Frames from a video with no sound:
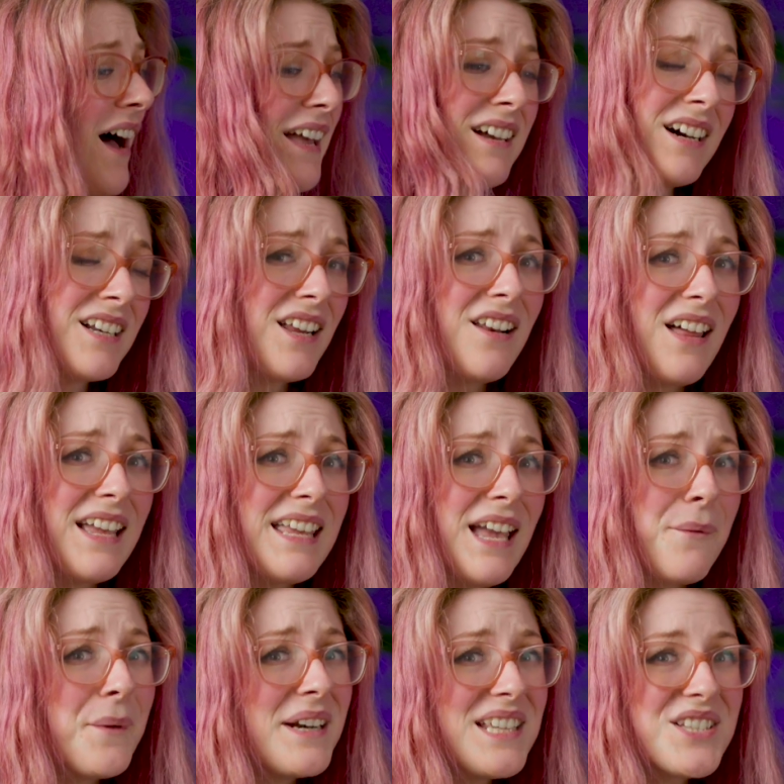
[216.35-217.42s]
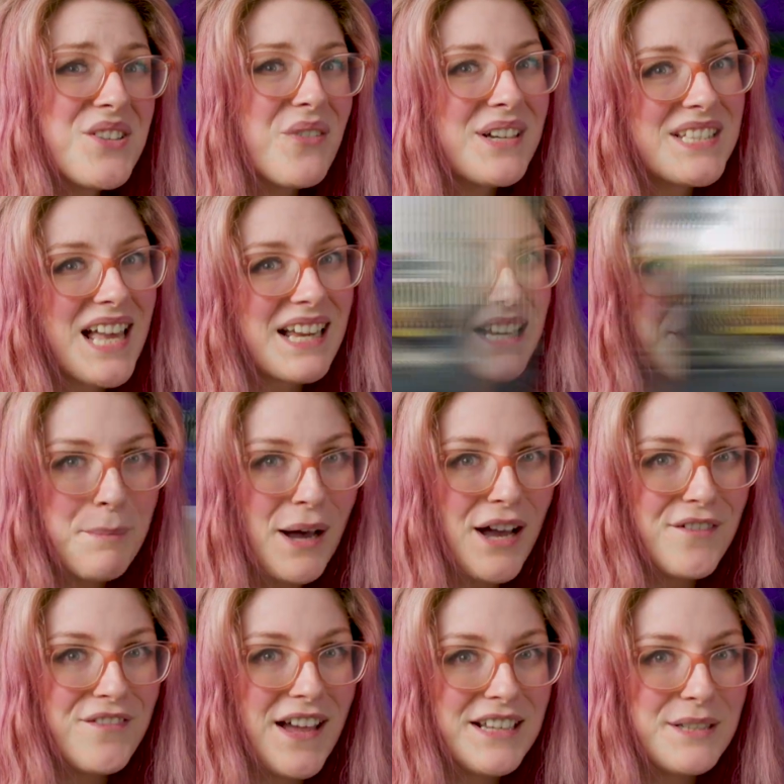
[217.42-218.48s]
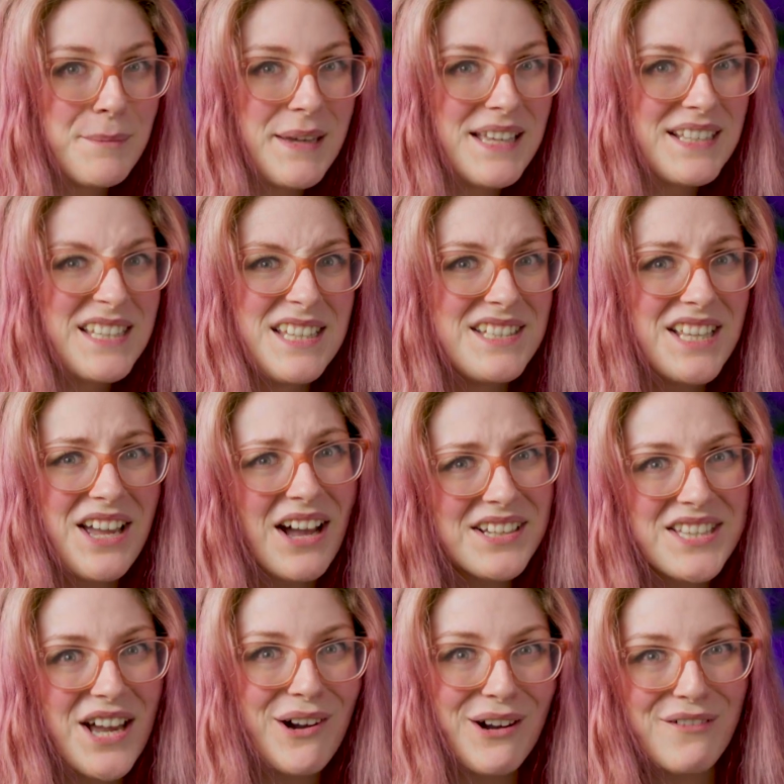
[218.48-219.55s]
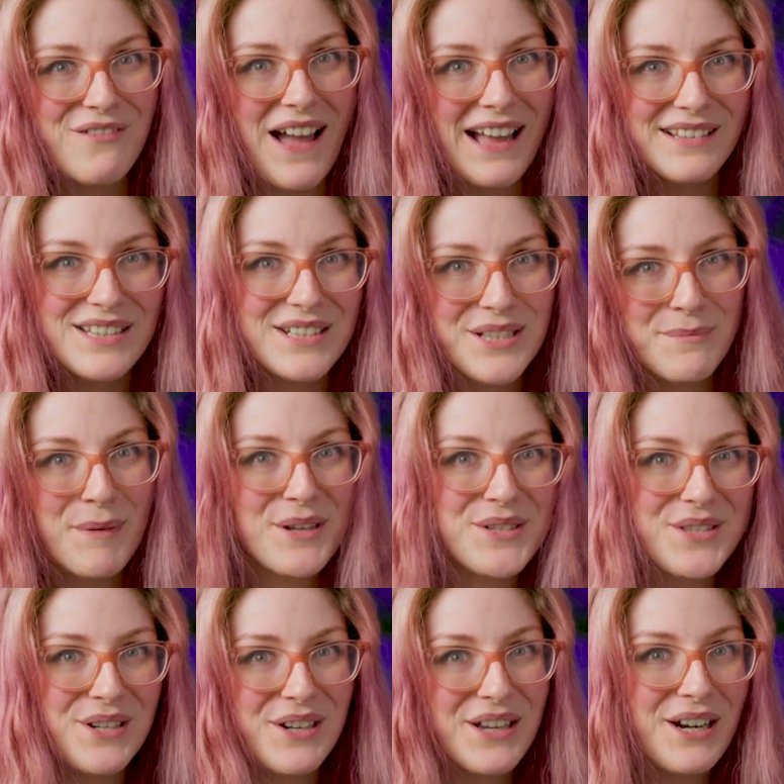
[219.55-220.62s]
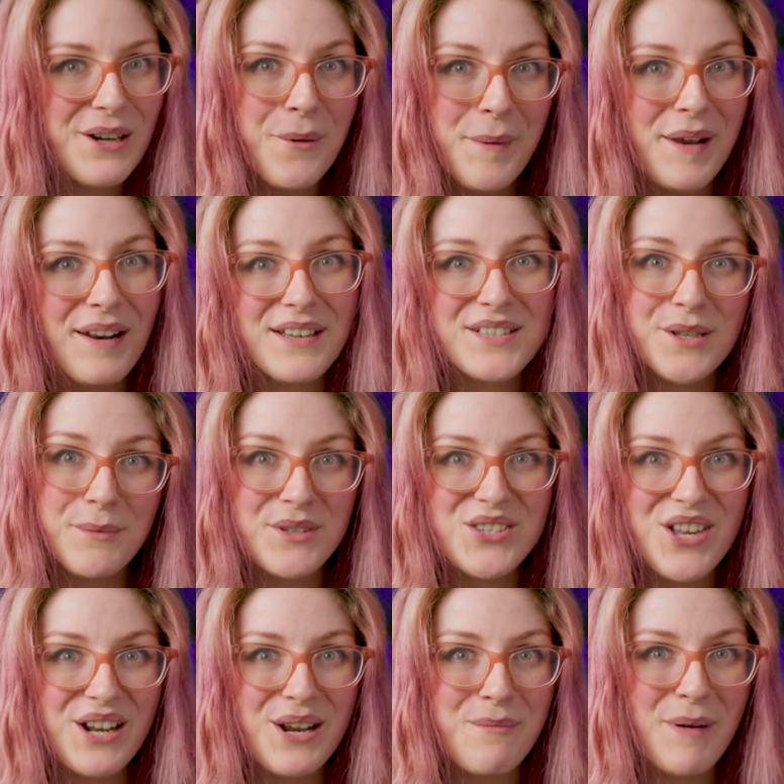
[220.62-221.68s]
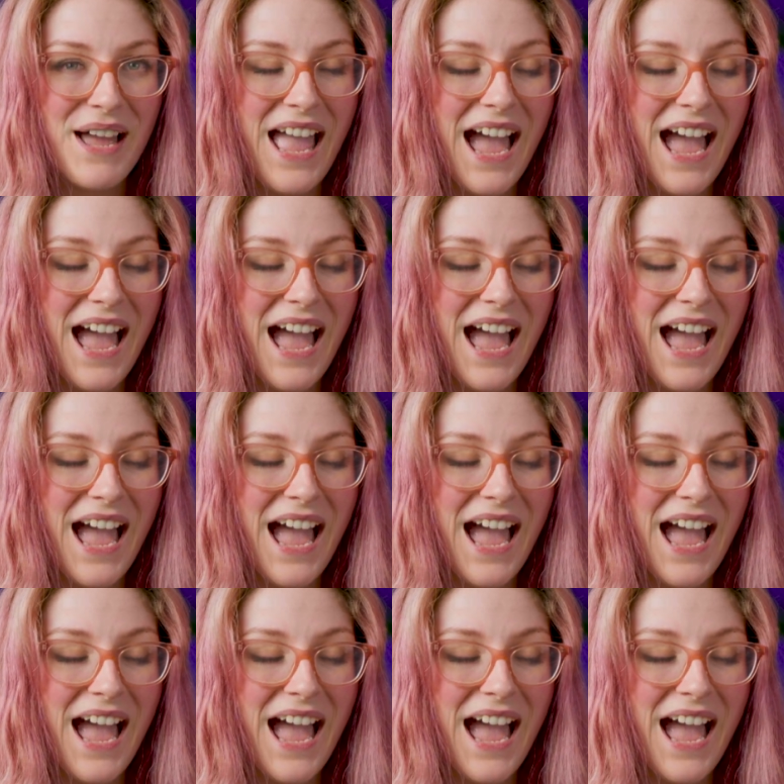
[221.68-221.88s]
I kind of like it when it's not exactly perfect because it's a cutout effect. It's supposed to look a little bit like someone's done it by